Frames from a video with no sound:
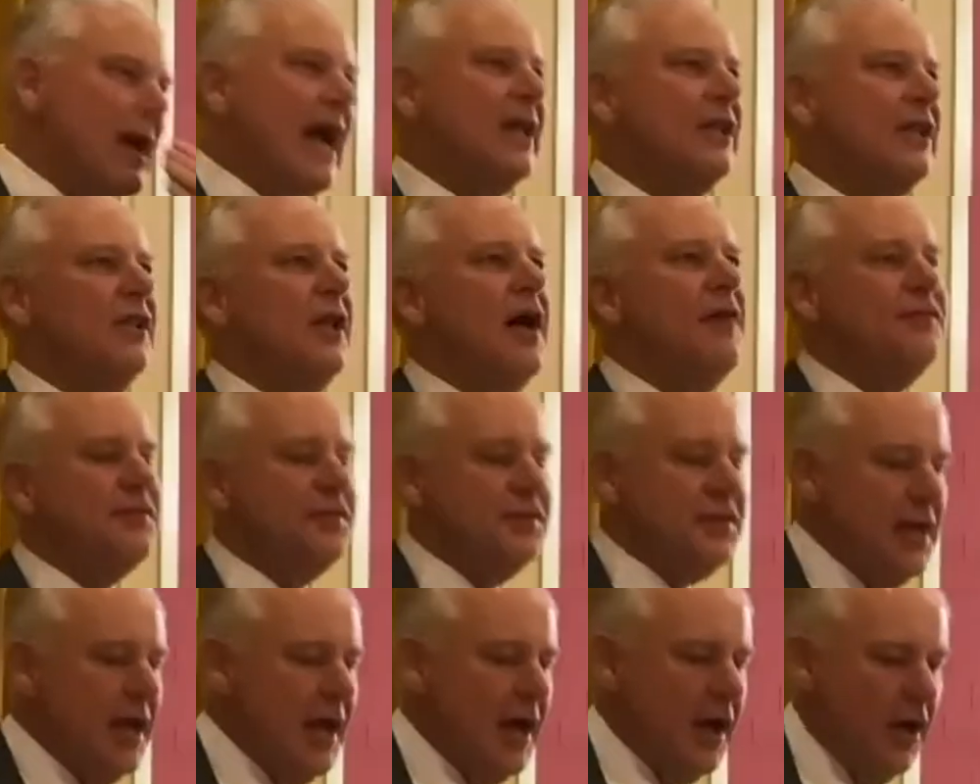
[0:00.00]
I love
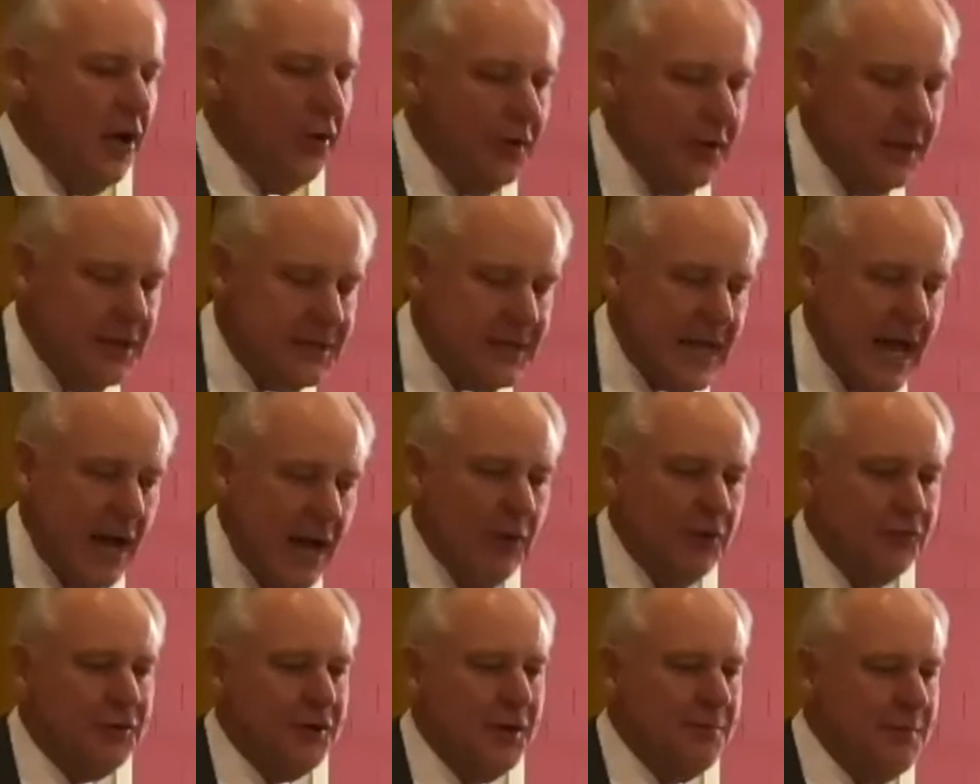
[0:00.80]
to tell is I
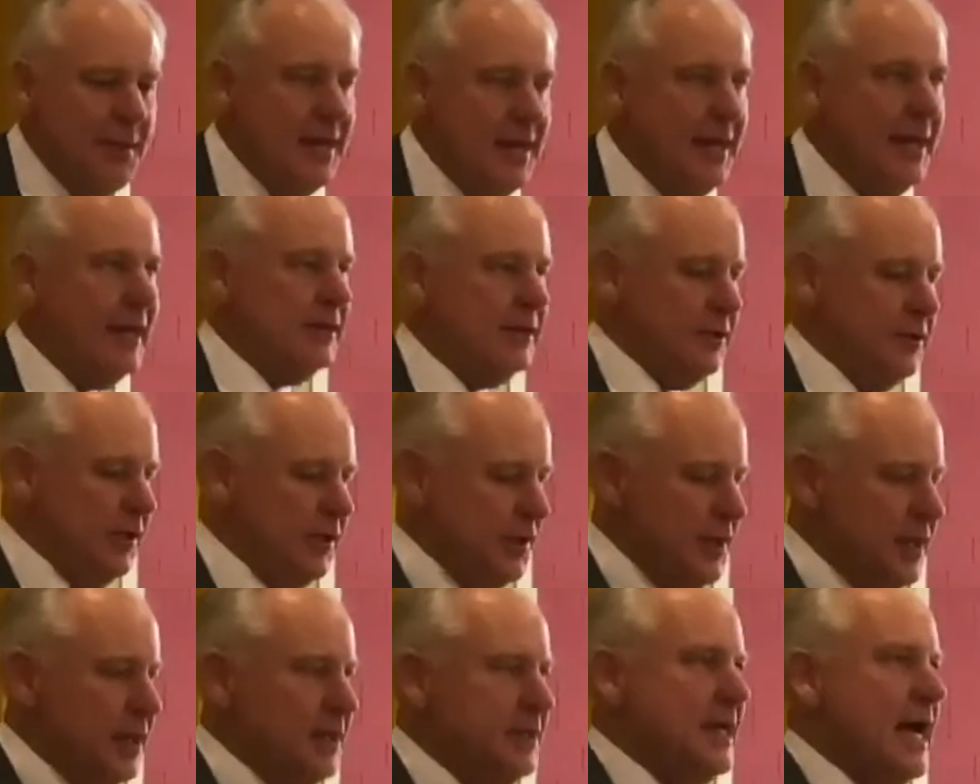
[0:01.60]
was at a meeting at
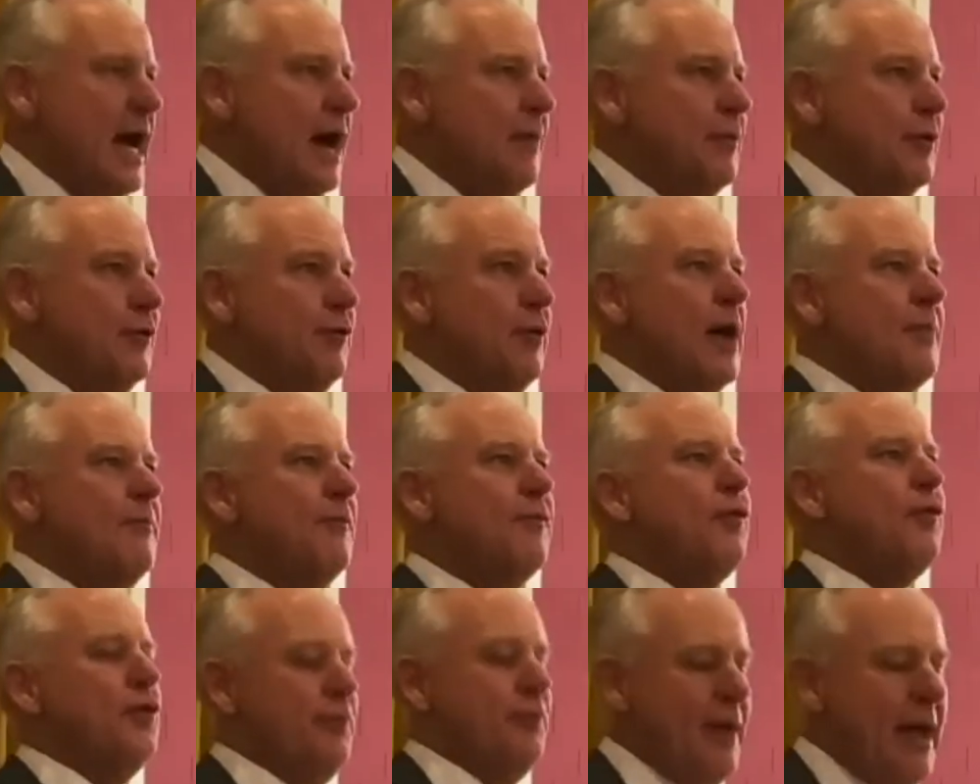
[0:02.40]
Lilly Endowment right
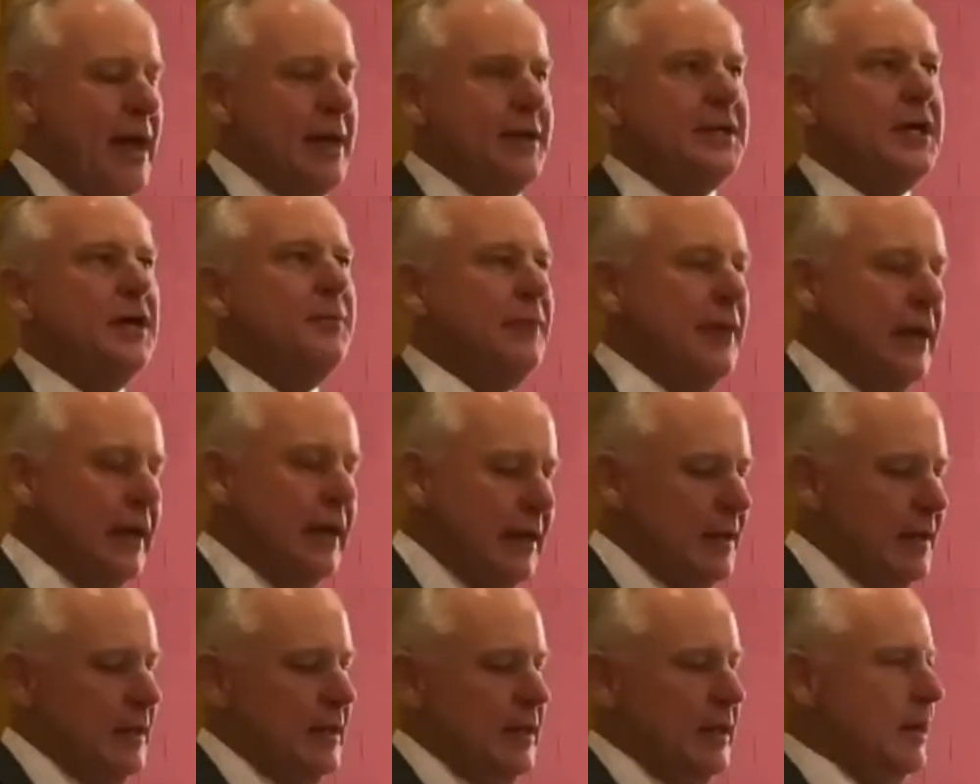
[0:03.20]
before the pandemic,
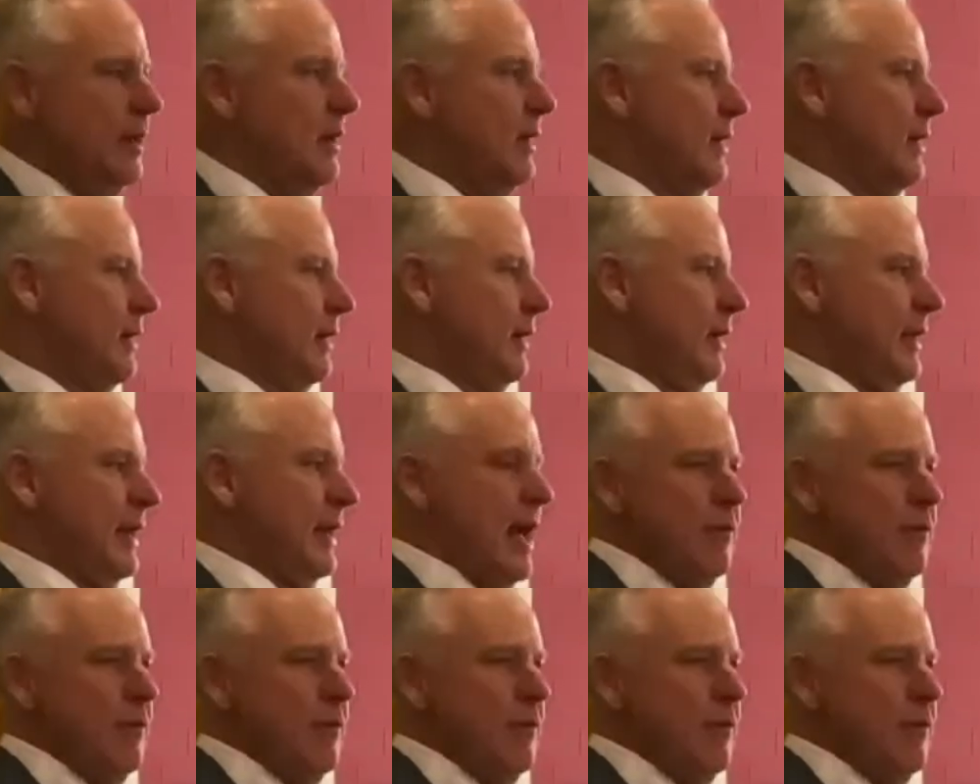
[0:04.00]
and